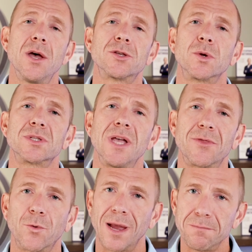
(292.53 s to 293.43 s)
So it's
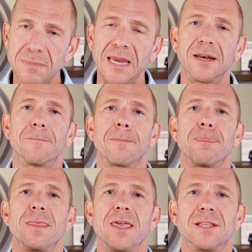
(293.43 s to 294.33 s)
not the red meat,
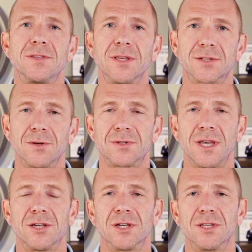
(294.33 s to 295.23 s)
It's the
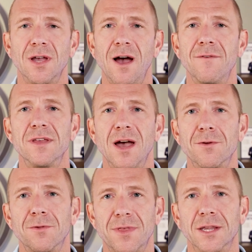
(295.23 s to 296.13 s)
associations of the
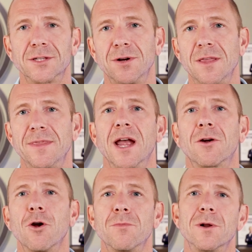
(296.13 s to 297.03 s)
other things that are in that
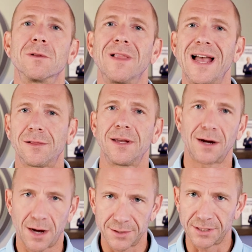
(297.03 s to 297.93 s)
group that are likely
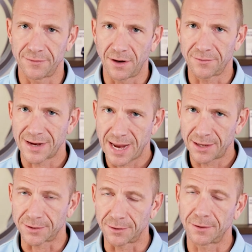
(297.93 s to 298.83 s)
causative of
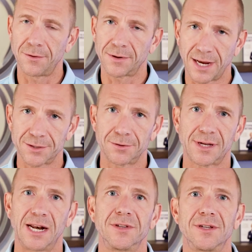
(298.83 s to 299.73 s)
cancer, although cancer is
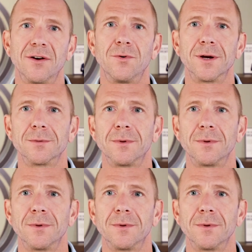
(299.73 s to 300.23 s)
kind of a tough one